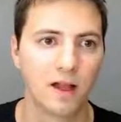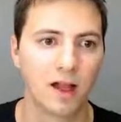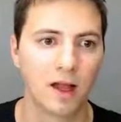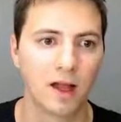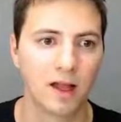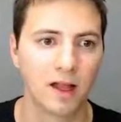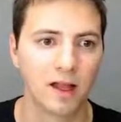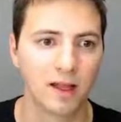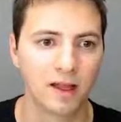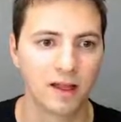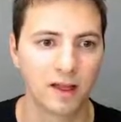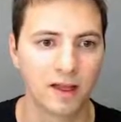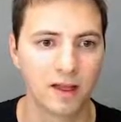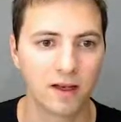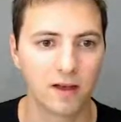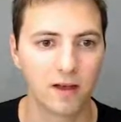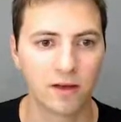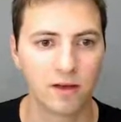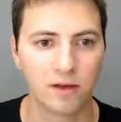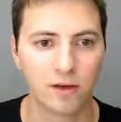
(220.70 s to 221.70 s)
And
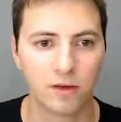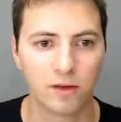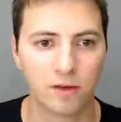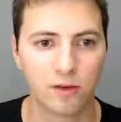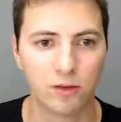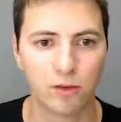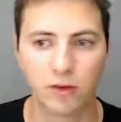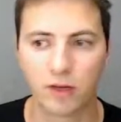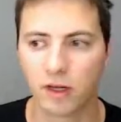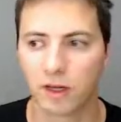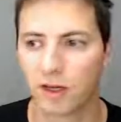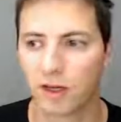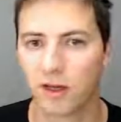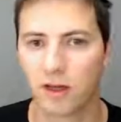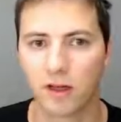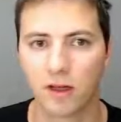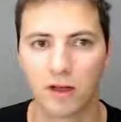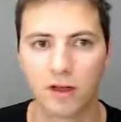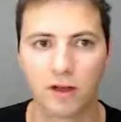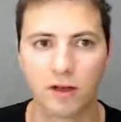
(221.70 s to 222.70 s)
then you can
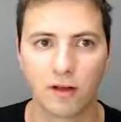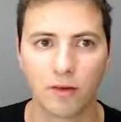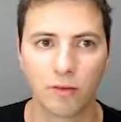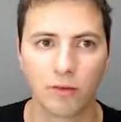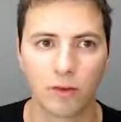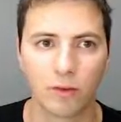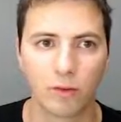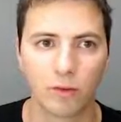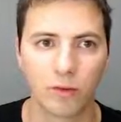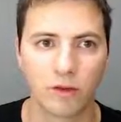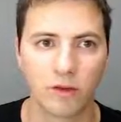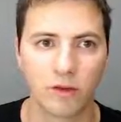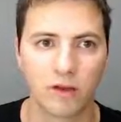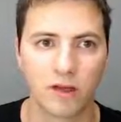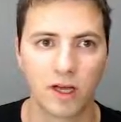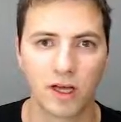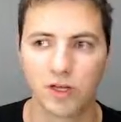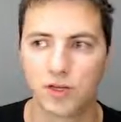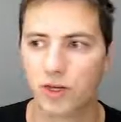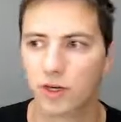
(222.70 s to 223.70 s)
download
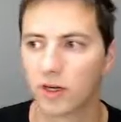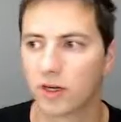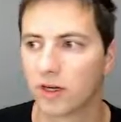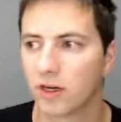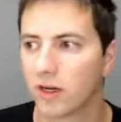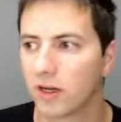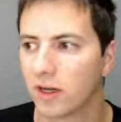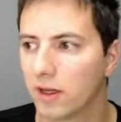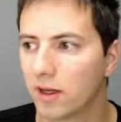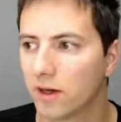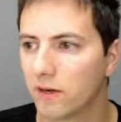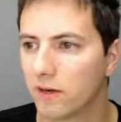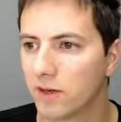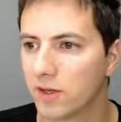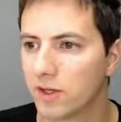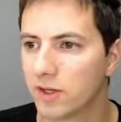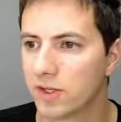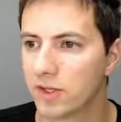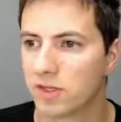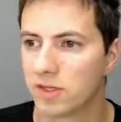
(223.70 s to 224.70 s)
Etcher,
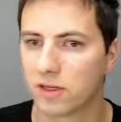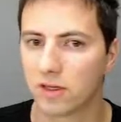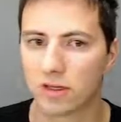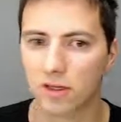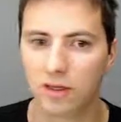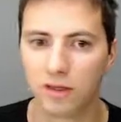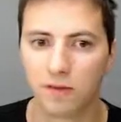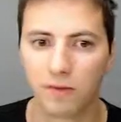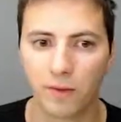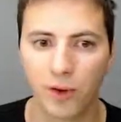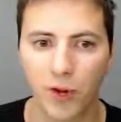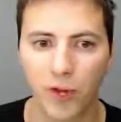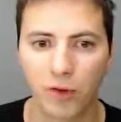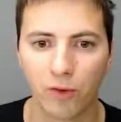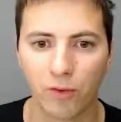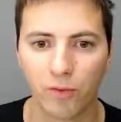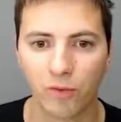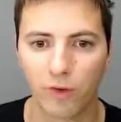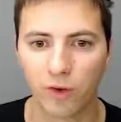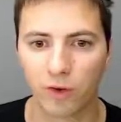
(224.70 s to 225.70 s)
which is a very
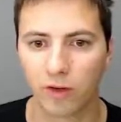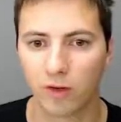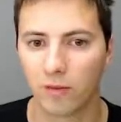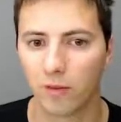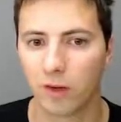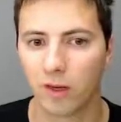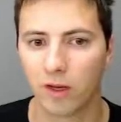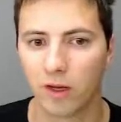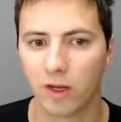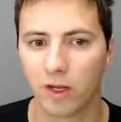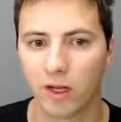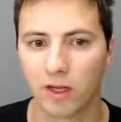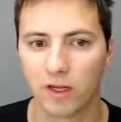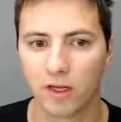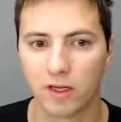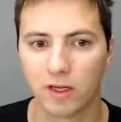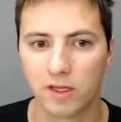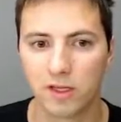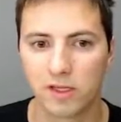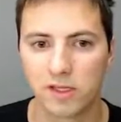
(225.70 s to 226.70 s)
comfortable
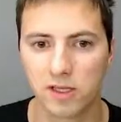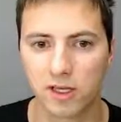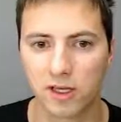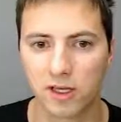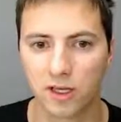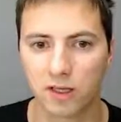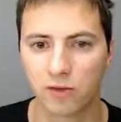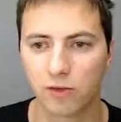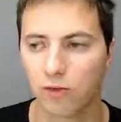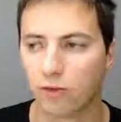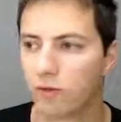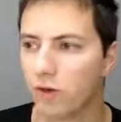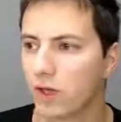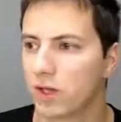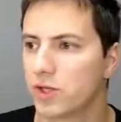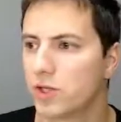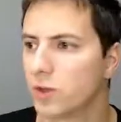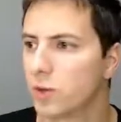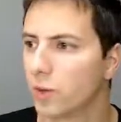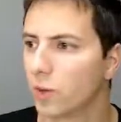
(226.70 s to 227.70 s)
and easy to
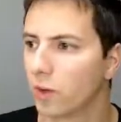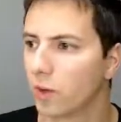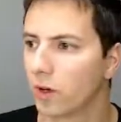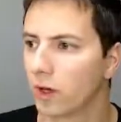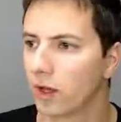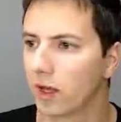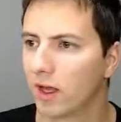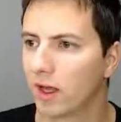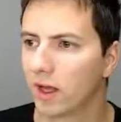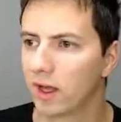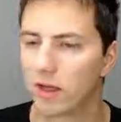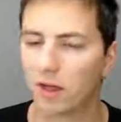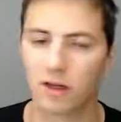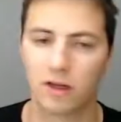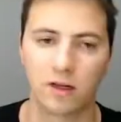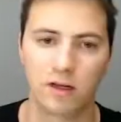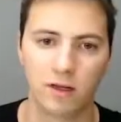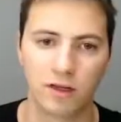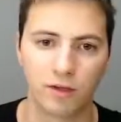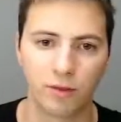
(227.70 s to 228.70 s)
flash tool
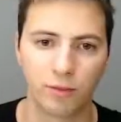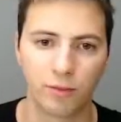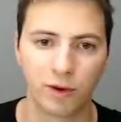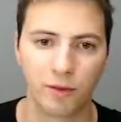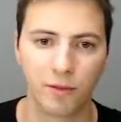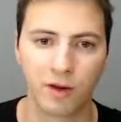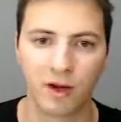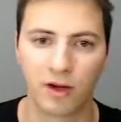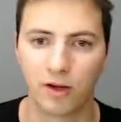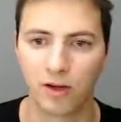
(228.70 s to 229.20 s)
to prepare